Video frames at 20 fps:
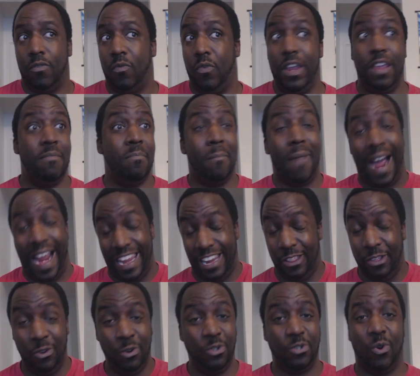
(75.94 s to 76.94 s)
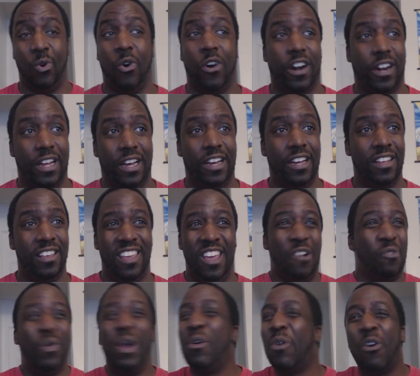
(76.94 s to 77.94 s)
We might lose Orga.
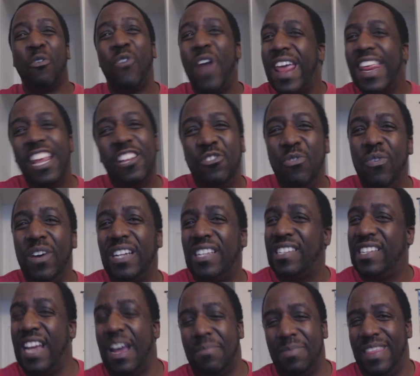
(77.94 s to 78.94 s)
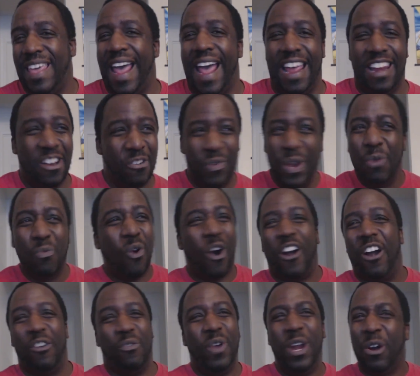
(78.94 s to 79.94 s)
We were ready to accept that. We
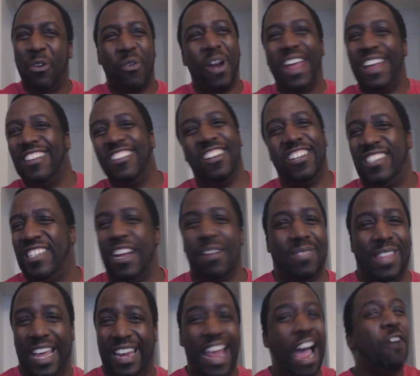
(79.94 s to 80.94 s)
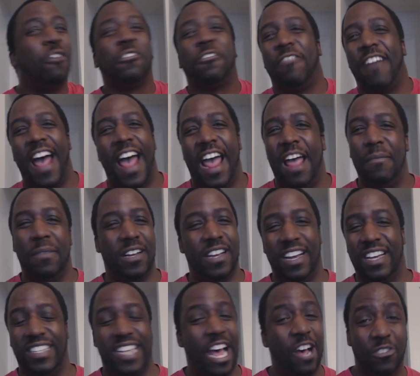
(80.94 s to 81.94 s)
were. We were ready to accept that. That was fine
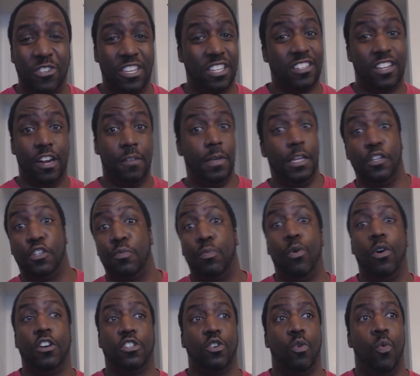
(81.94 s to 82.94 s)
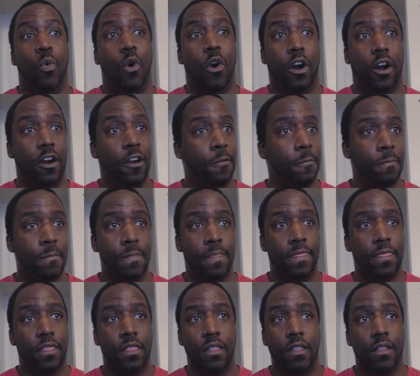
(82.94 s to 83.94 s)
because that was just going to be the spoils of war.
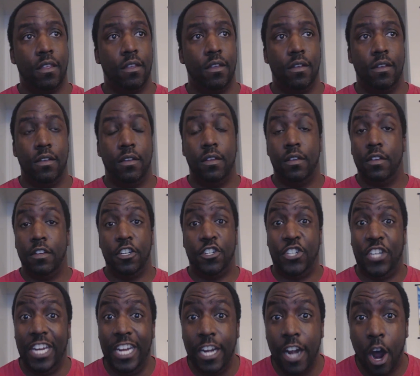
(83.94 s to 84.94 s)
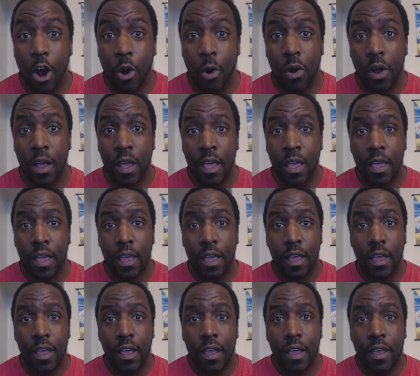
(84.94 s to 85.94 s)
Shino?
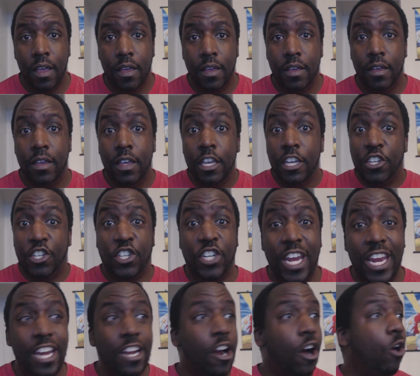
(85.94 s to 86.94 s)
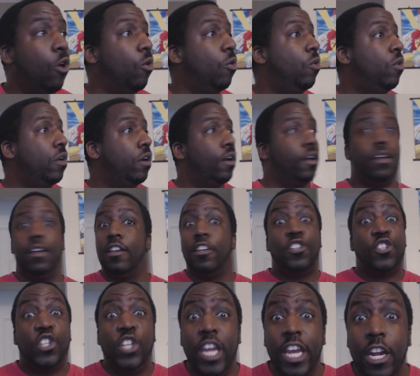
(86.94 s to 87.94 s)
Shino!
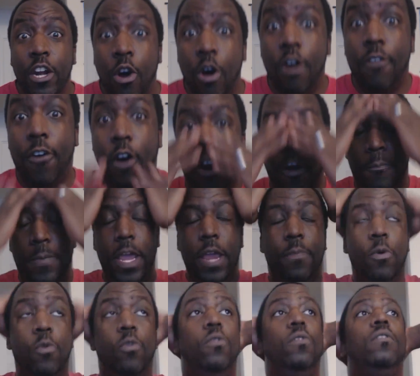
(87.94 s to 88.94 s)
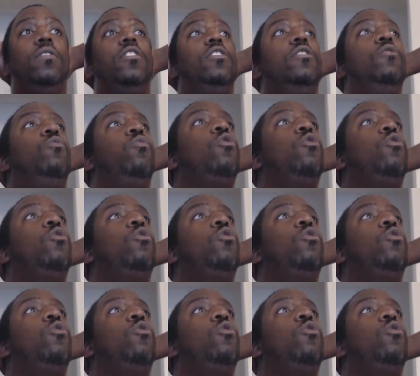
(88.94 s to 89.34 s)
Shino of all people! The